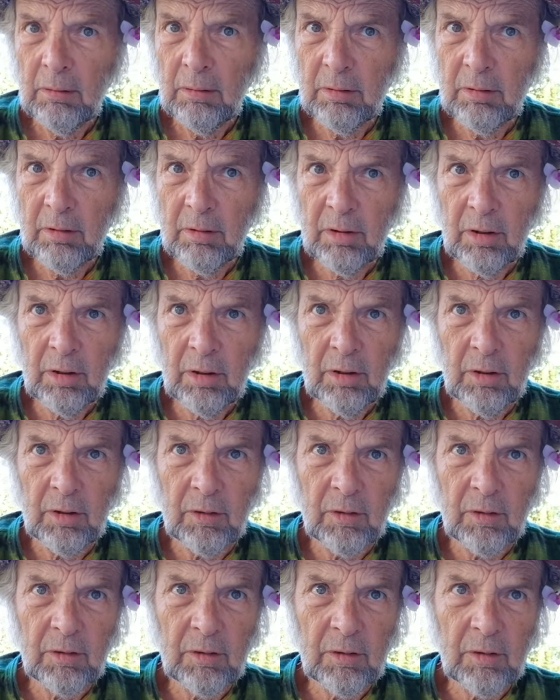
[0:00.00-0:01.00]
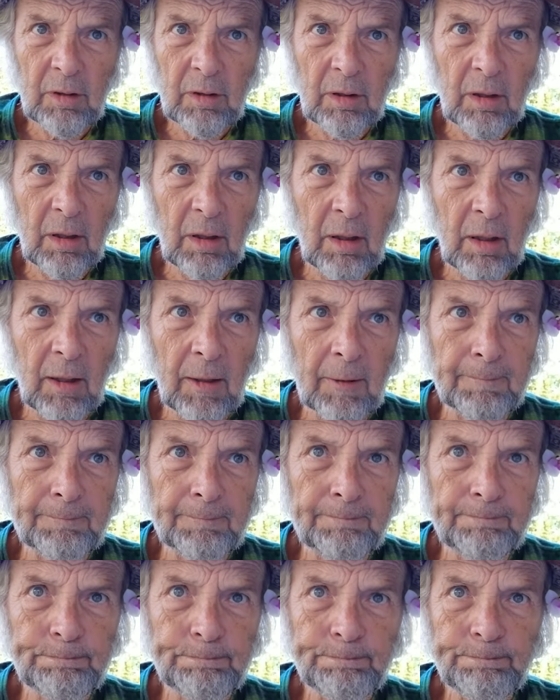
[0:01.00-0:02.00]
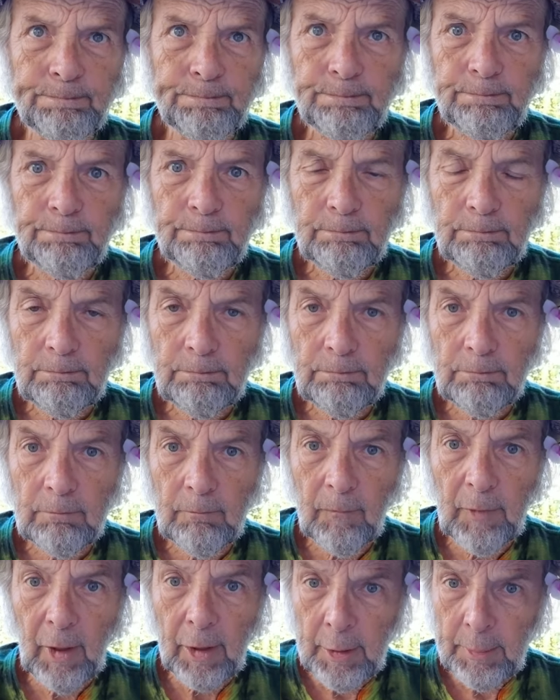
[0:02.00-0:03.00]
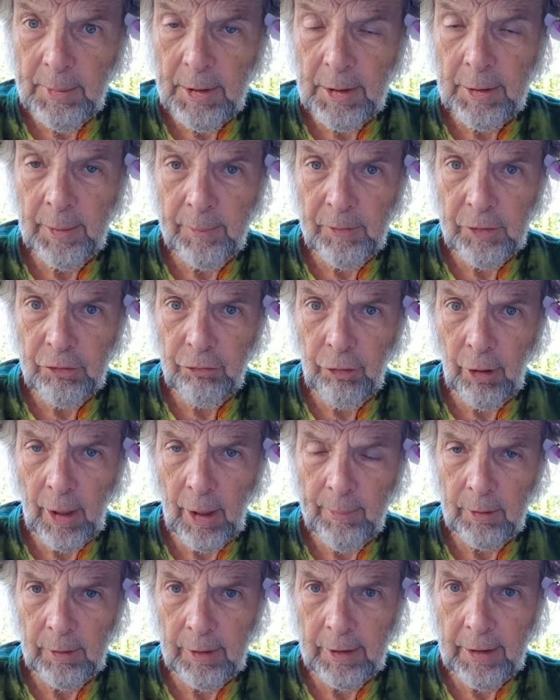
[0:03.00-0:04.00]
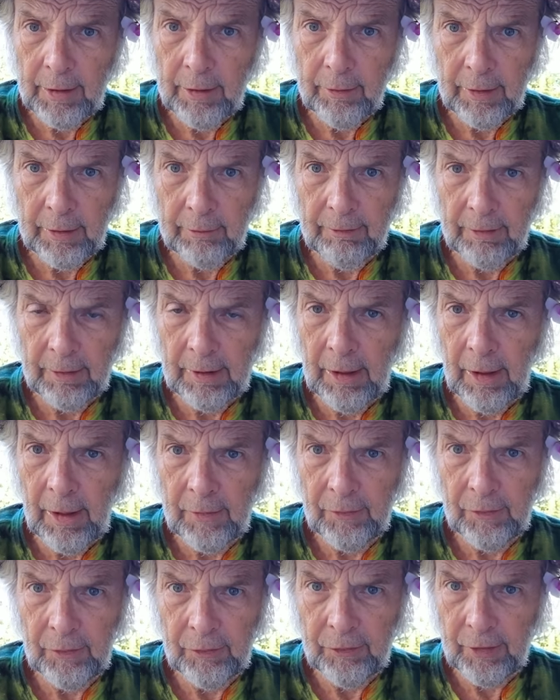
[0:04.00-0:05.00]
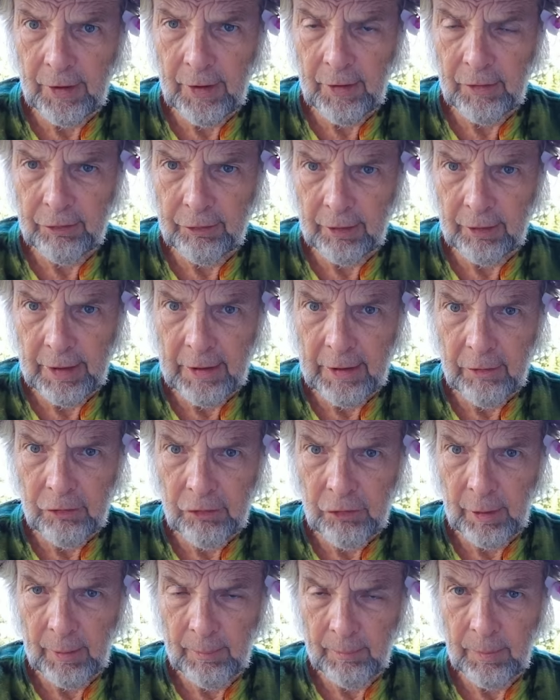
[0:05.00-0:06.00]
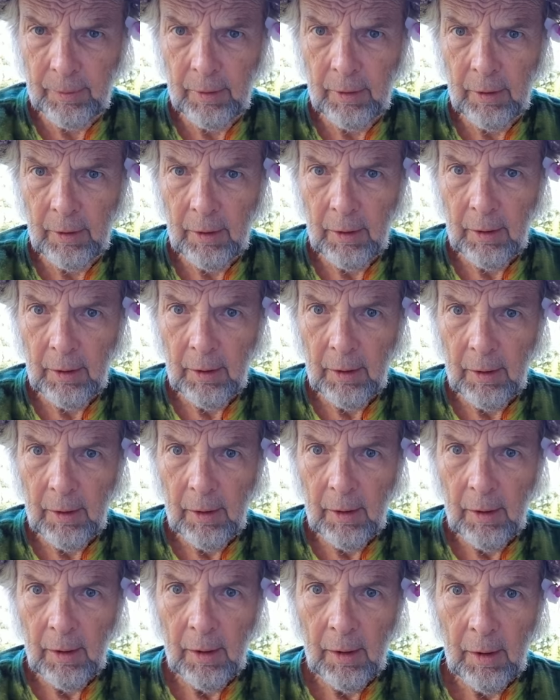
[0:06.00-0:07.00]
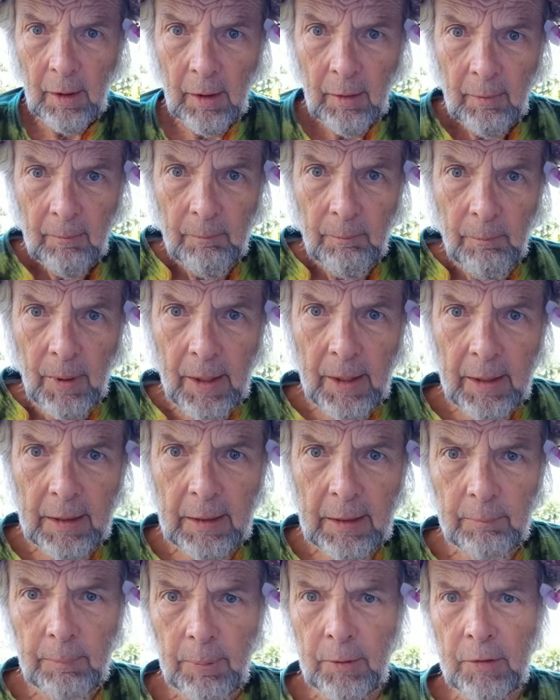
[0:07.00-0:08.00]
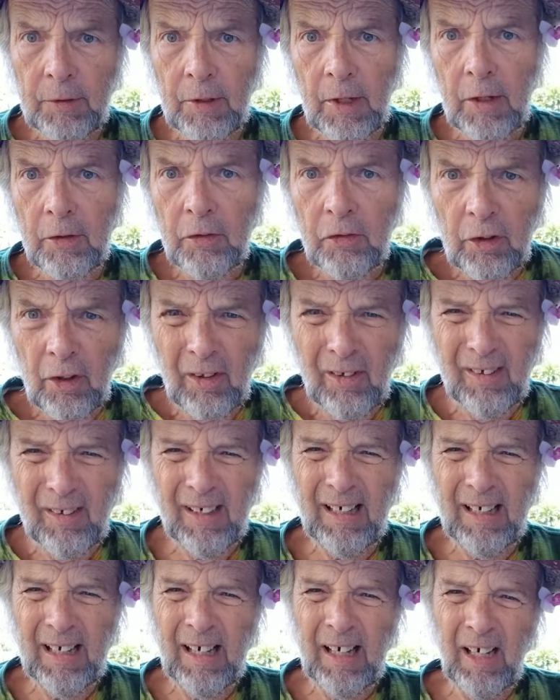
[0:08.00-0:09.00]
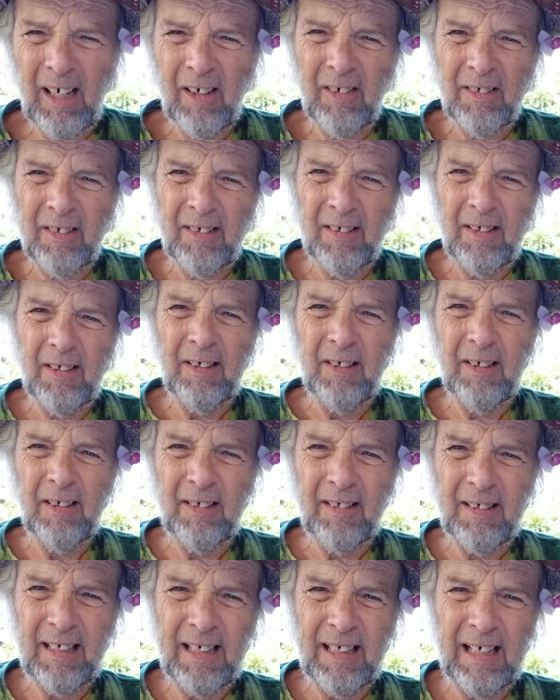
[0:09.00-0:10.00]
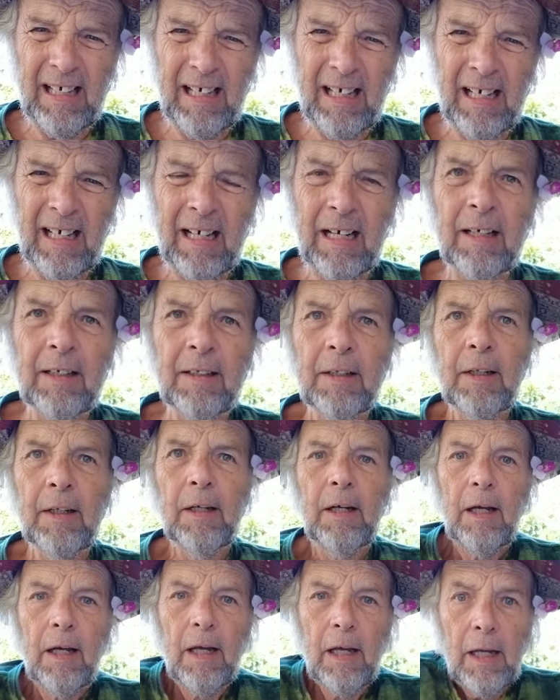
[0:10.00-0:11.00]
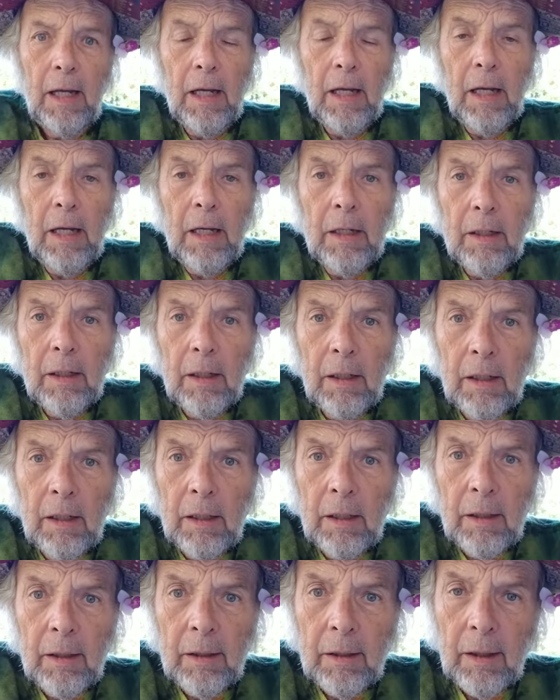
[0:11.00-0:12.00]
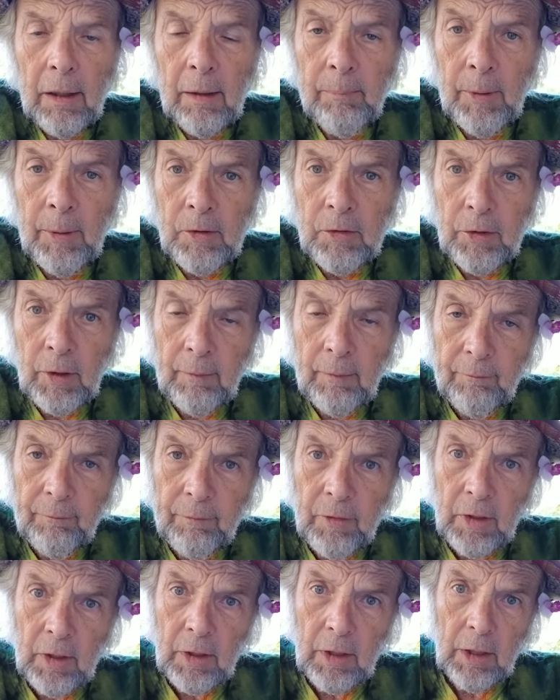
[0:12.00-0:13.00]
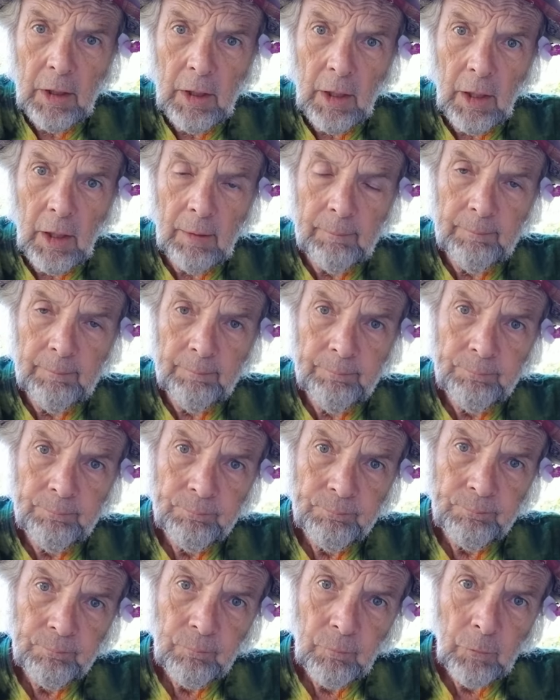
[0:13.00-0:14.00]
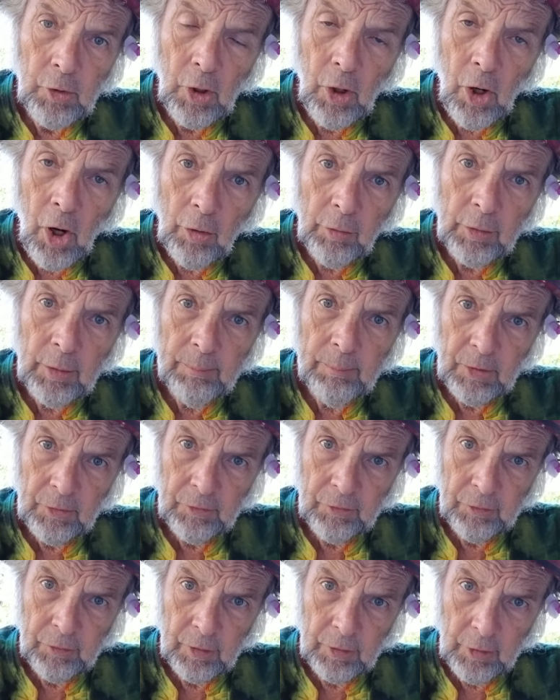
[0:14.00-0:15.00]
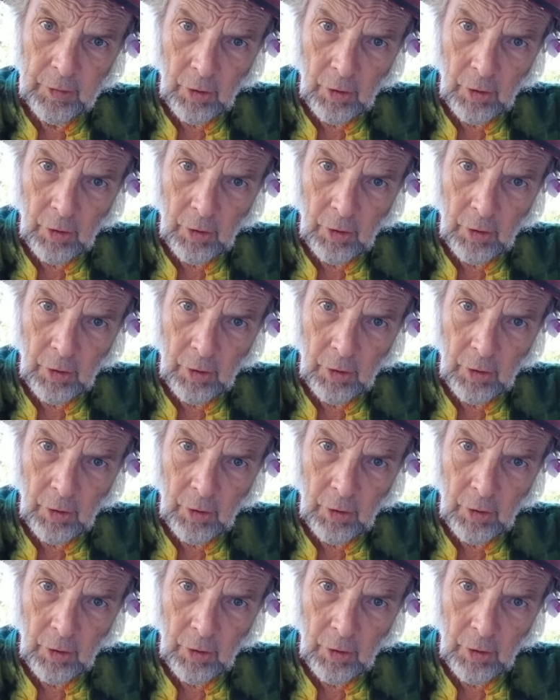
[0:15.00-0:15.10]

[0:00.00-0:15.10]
Jeez. And he becomes a tribal leader. He realizes he has leadership budding potential. Oh, Jesus. And a bunch of the alchemists in the